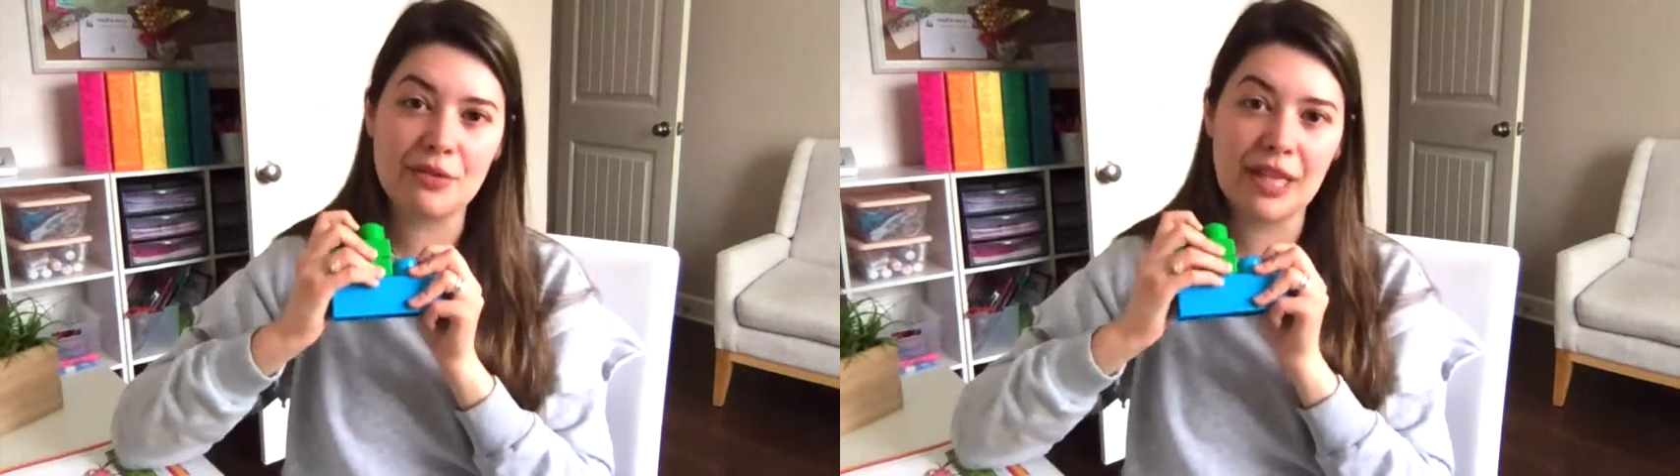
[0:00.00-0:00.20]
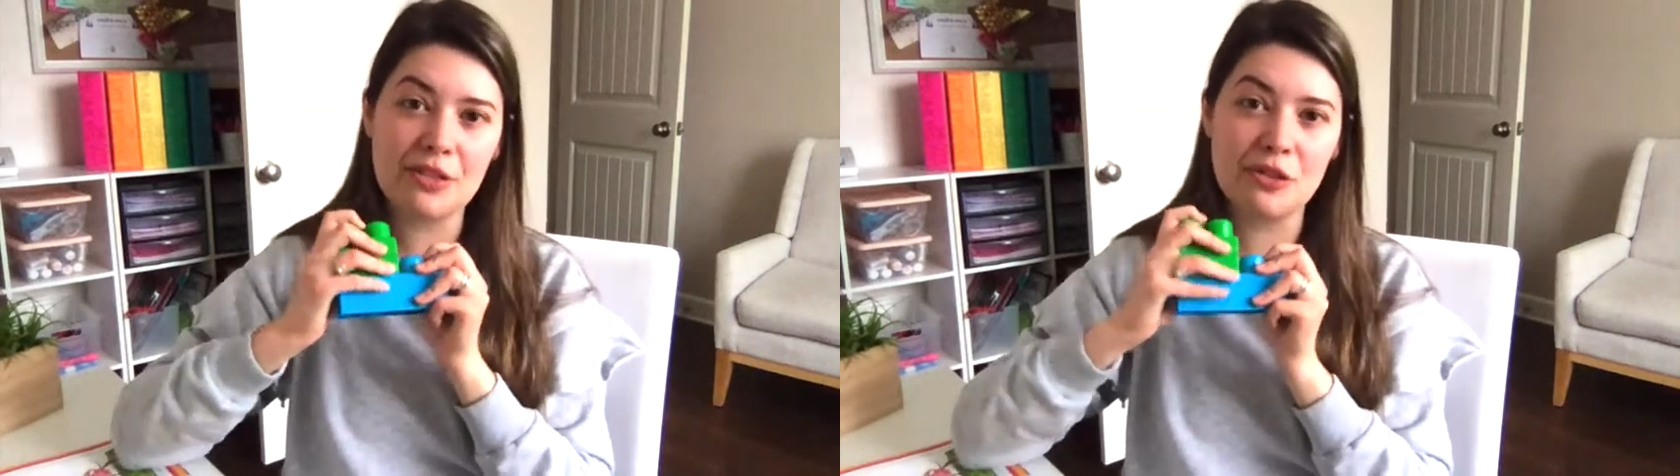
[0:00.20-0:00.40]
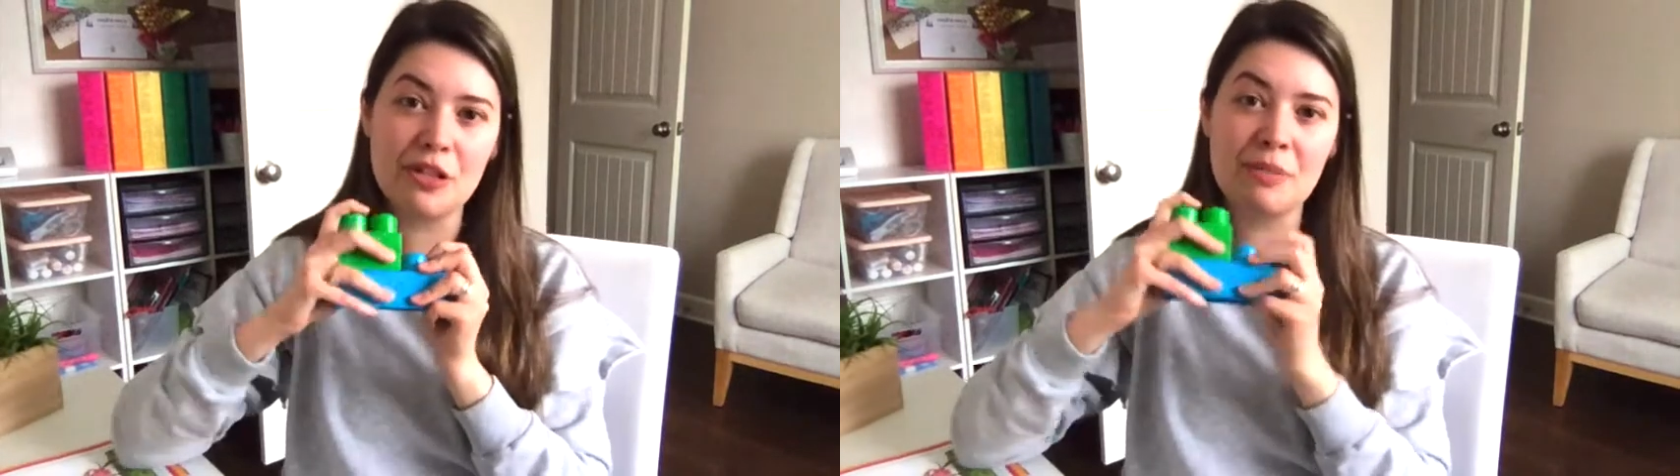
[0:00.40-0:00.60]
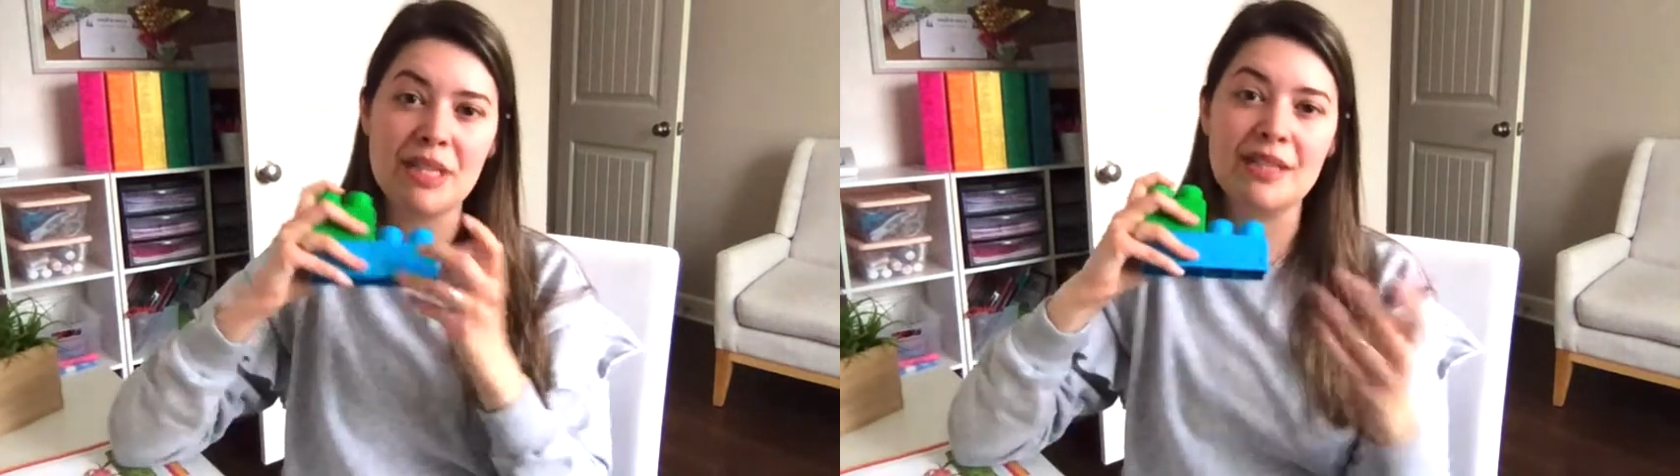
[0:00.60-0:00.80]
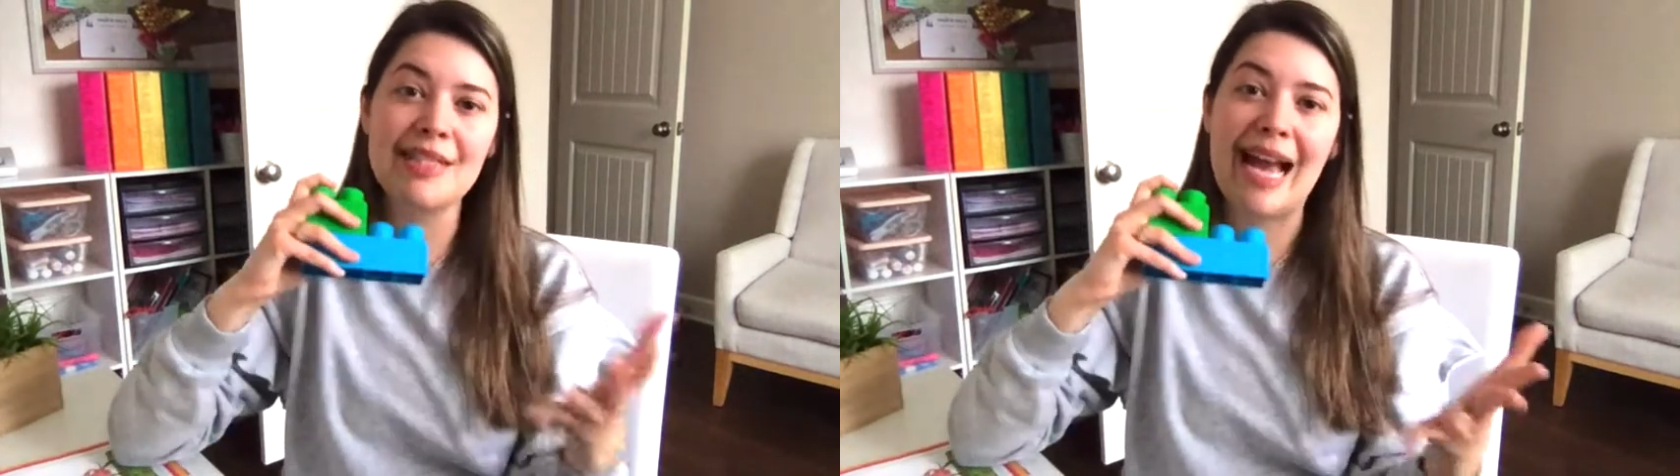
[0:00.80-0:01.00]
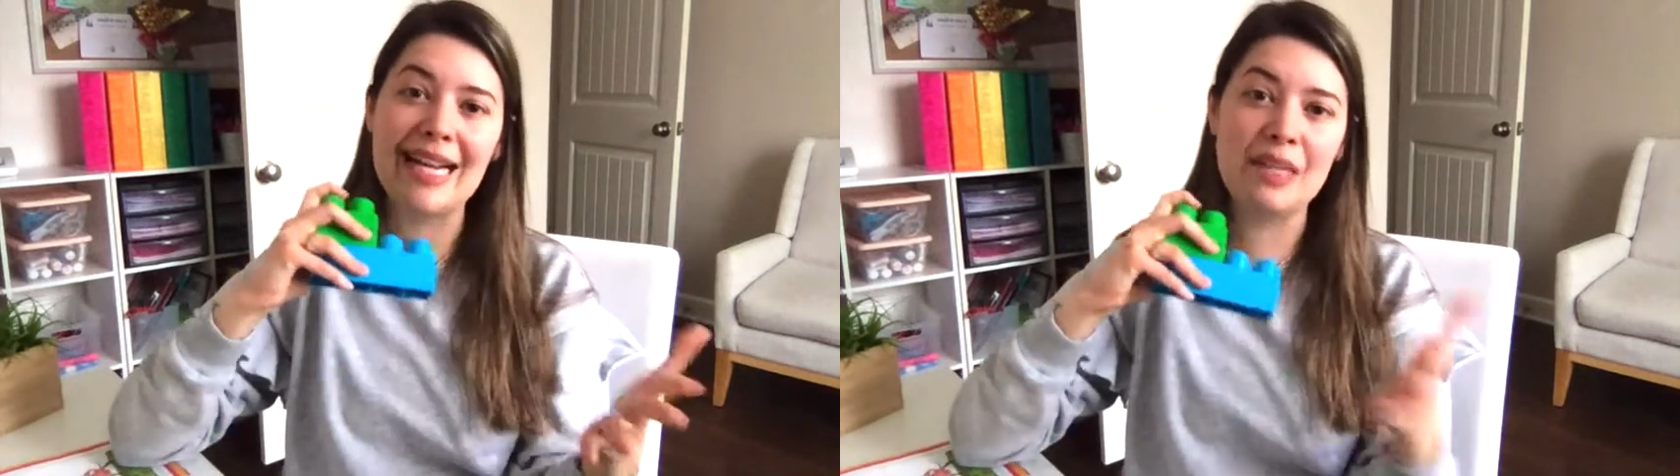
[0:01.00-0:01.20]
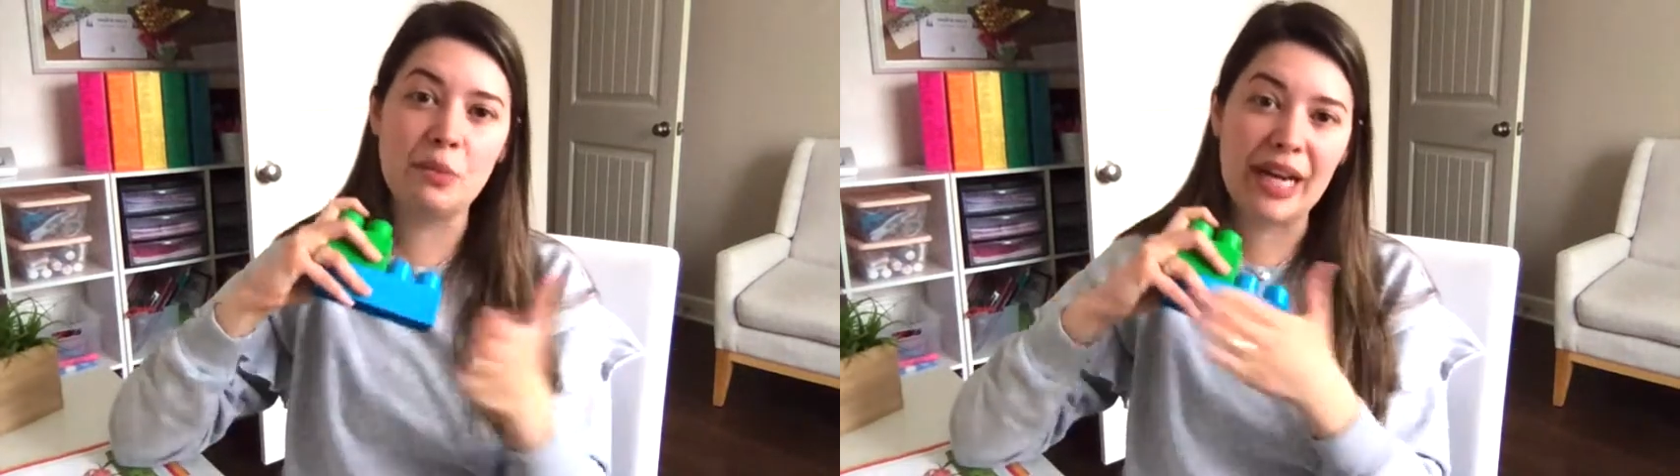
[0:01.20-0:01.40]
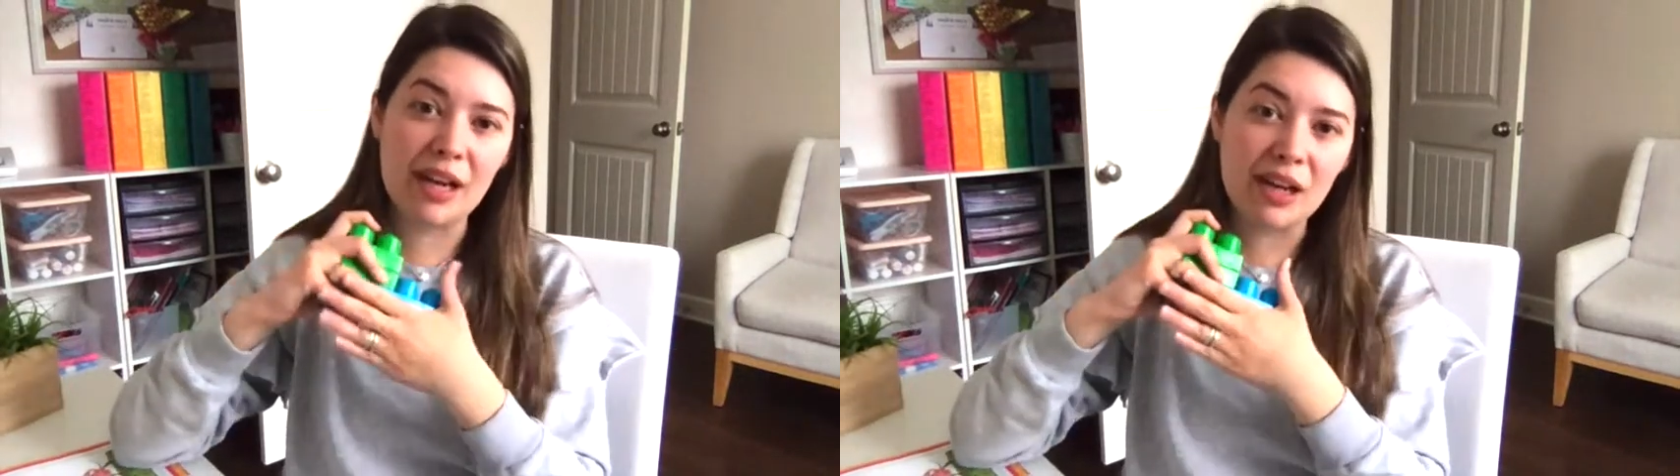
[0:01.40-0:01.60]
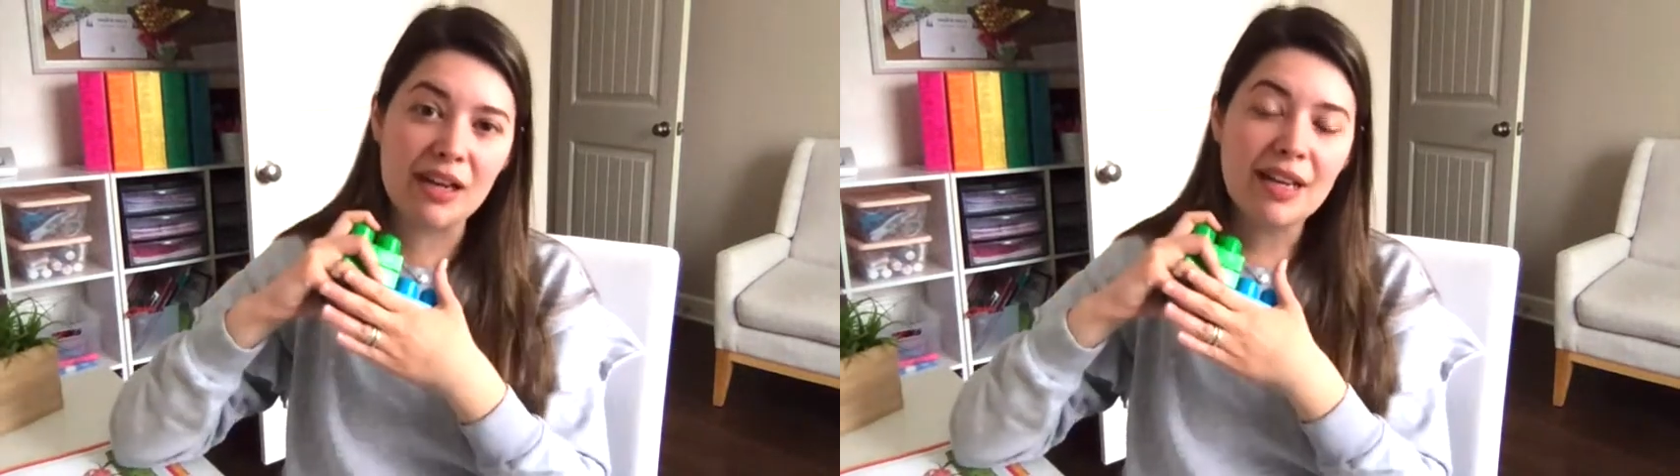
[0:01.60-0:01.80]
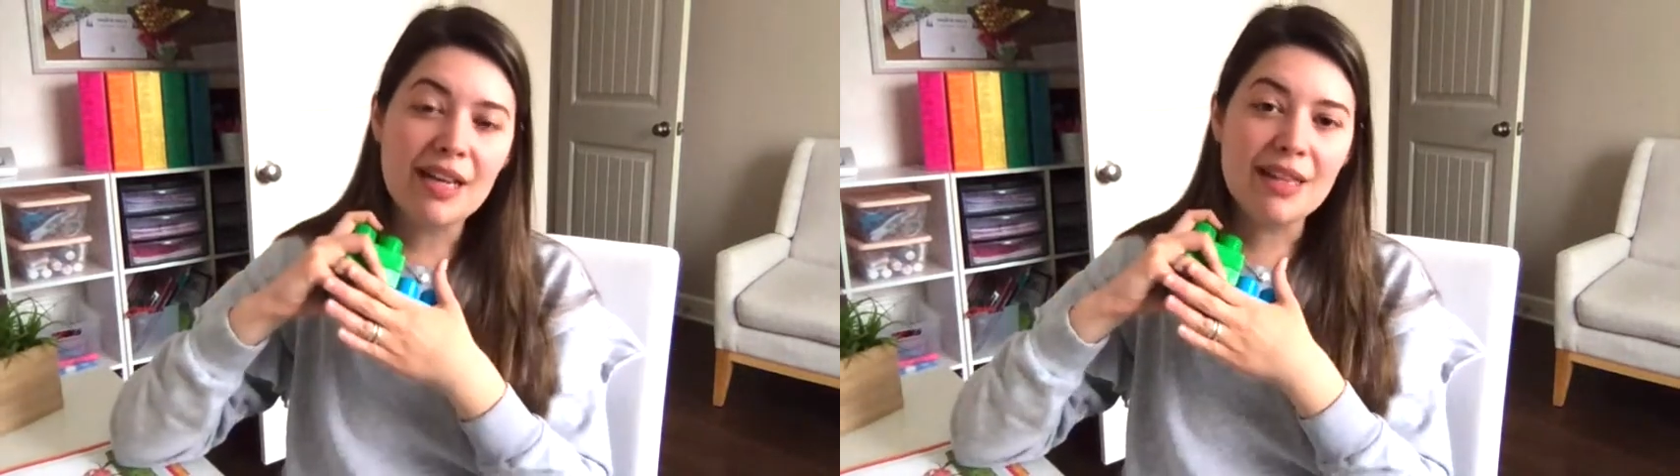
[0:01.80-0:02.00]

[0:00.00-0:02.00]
relationships and deciding where